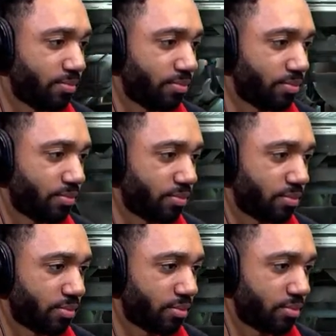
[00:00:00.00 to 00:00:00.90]

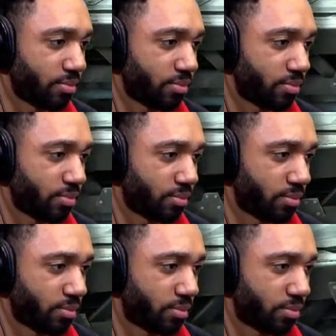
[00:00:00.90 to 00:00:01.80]

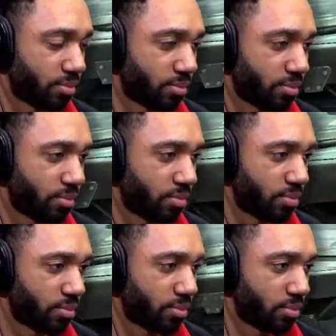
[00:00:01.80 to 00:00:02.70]

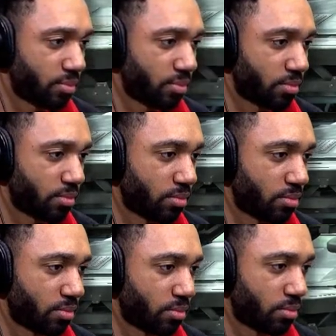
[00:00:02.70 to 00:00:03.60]

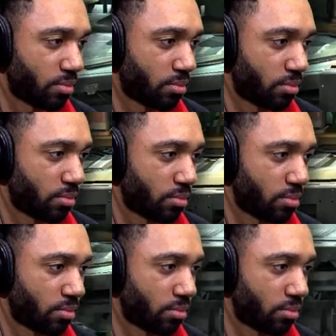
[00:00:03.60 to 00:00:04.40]
No one is speaking in this clip.